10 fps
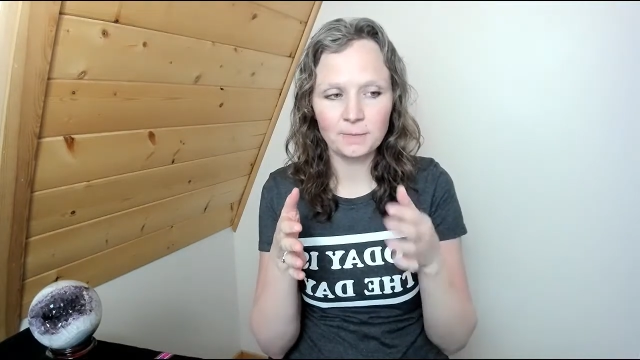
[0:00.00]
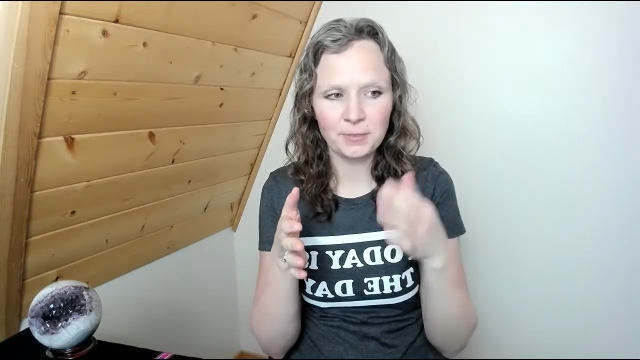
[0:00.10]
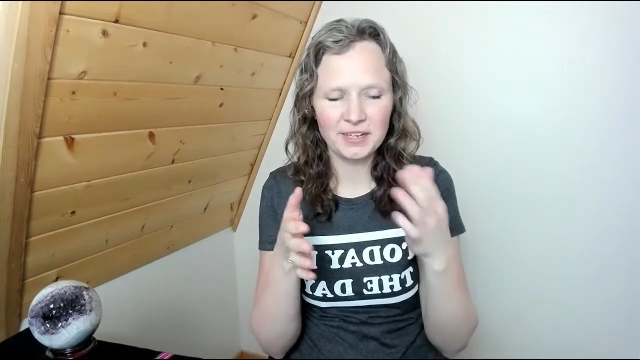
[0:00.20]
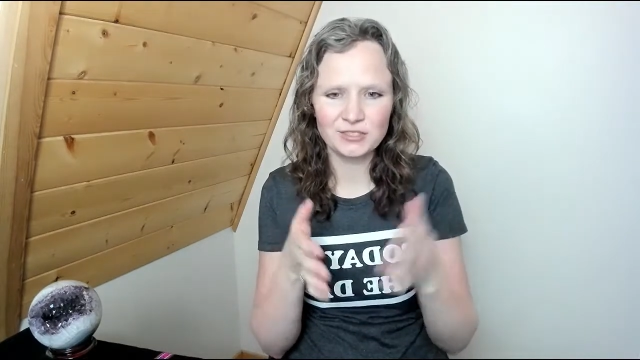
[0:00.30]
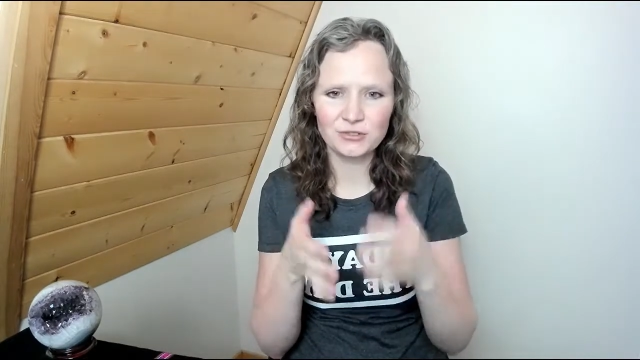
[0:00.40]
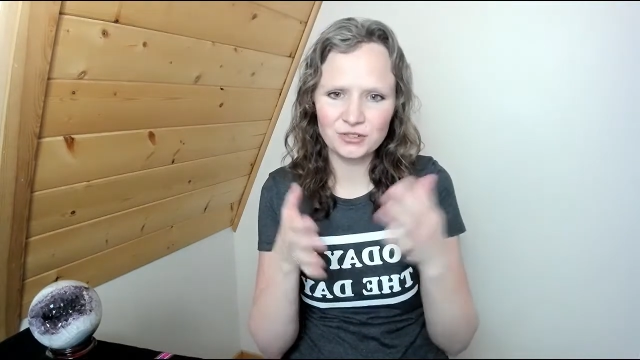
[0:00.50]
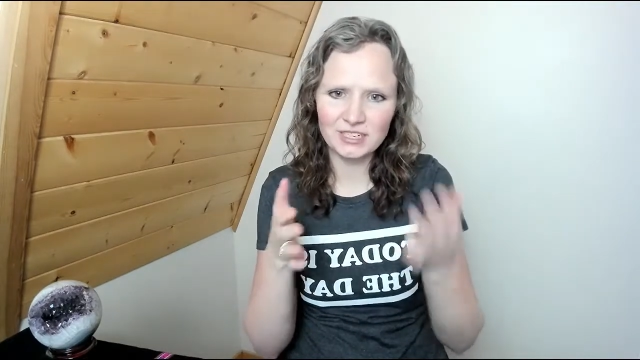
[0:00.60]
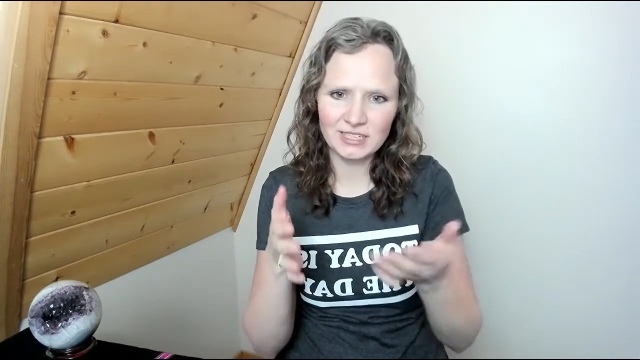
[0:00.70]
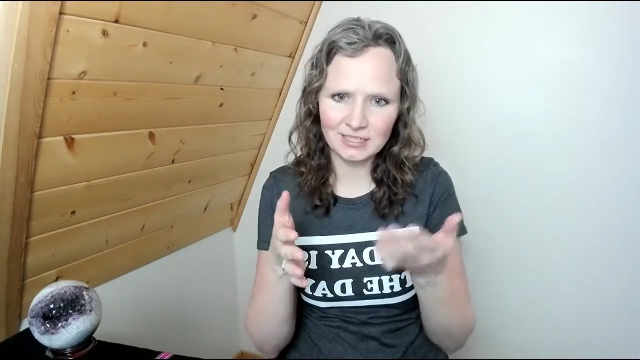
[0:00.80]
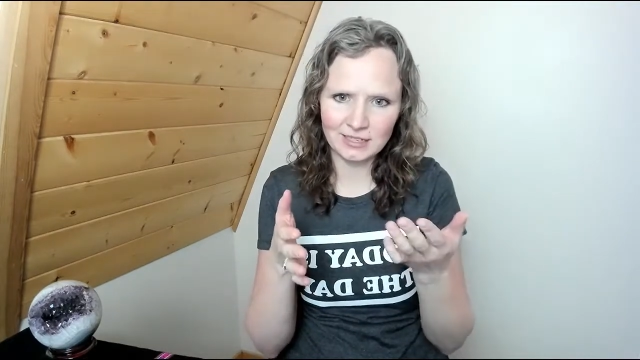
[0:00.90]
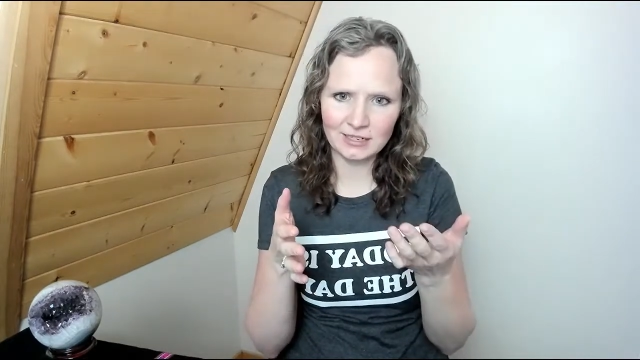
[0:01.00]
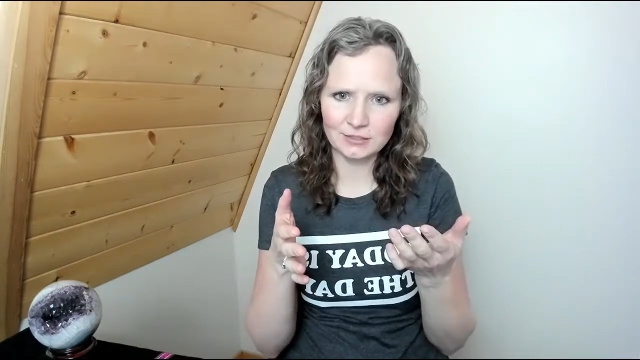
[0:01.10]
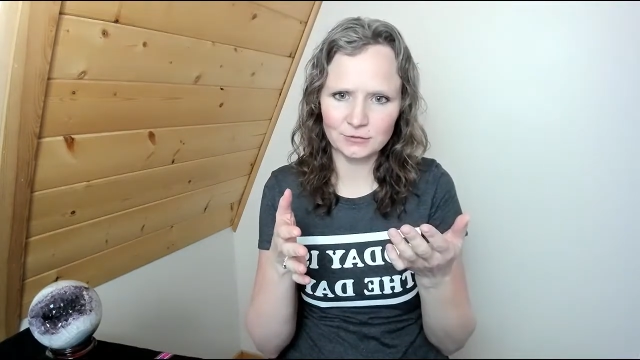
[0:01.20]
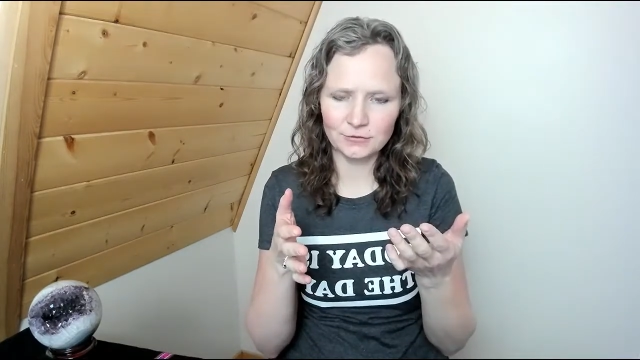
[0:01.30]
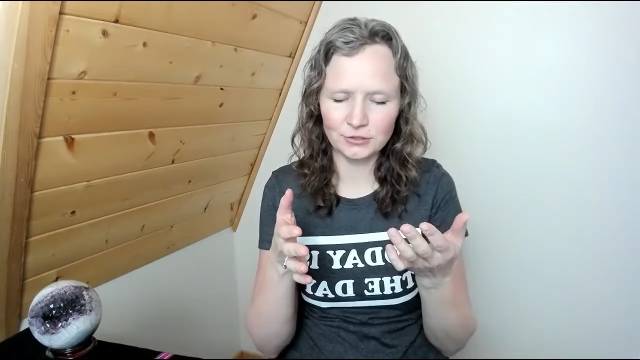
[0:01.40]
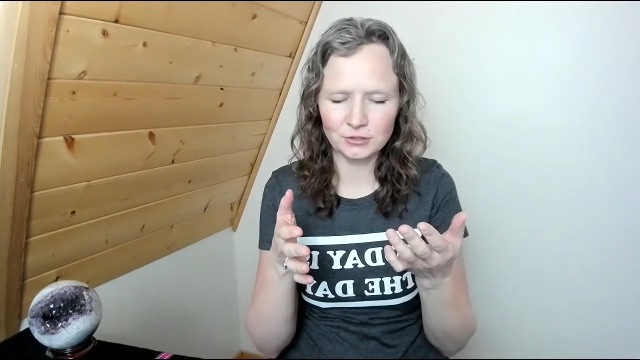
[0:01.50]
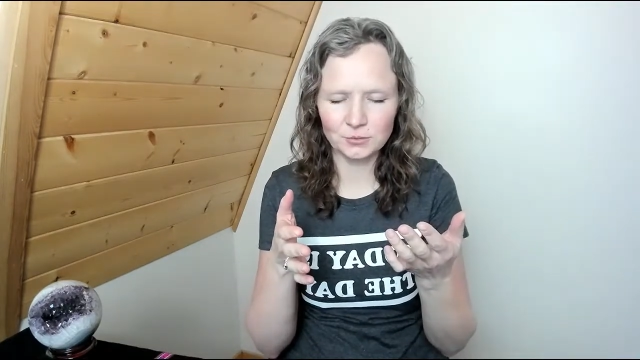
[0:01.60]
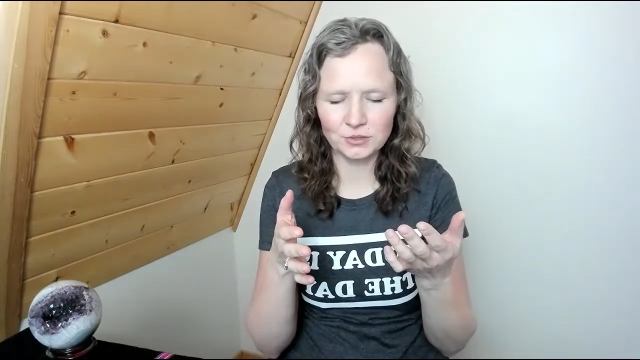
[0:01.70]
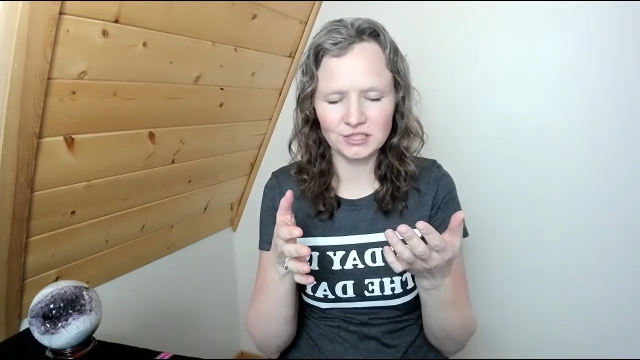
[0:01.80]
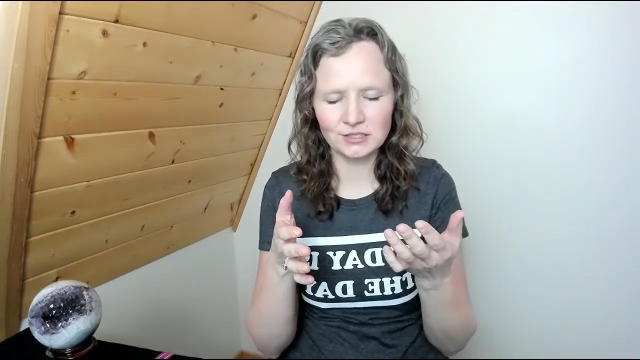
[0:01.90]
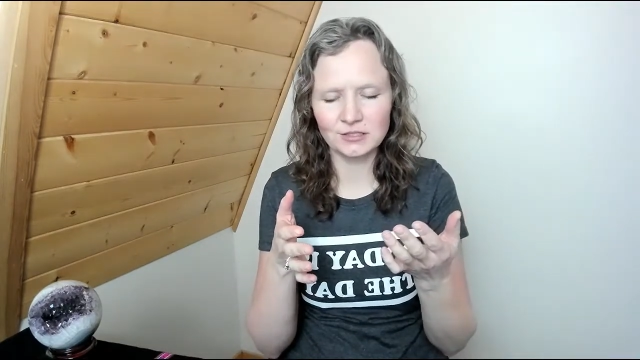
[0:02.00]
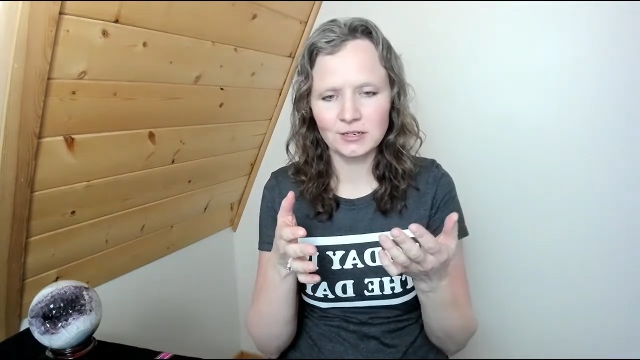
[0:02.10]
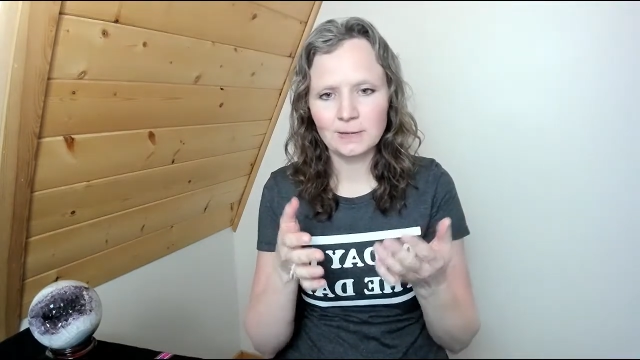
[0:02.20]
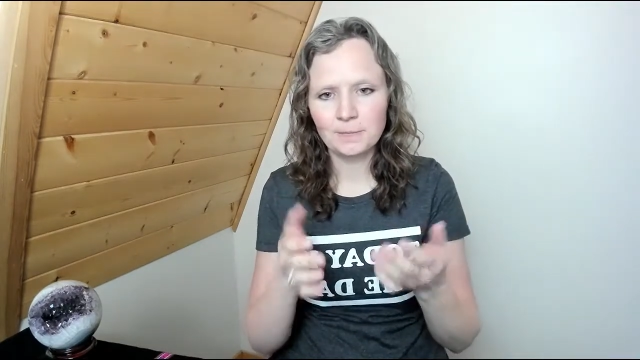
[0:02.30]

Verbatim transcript: that's creating that in the first place.